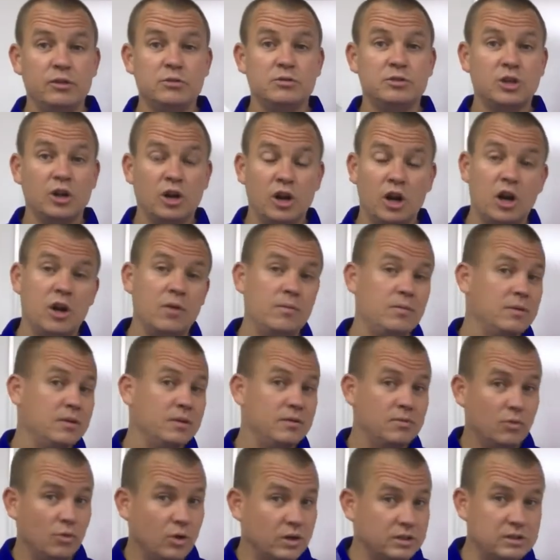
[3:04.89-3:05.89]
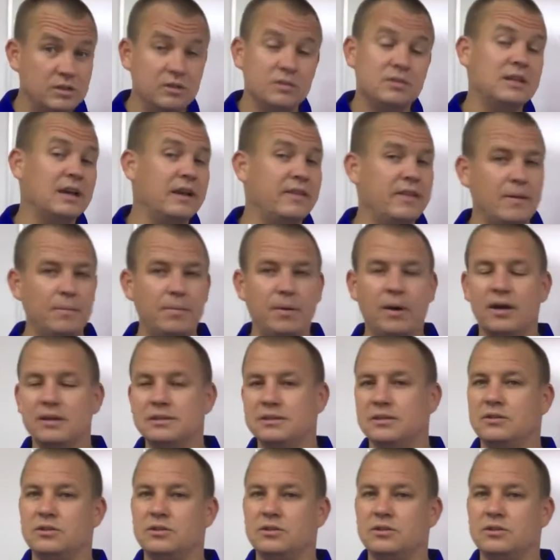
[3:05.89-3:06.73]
Term, once you sign that policy,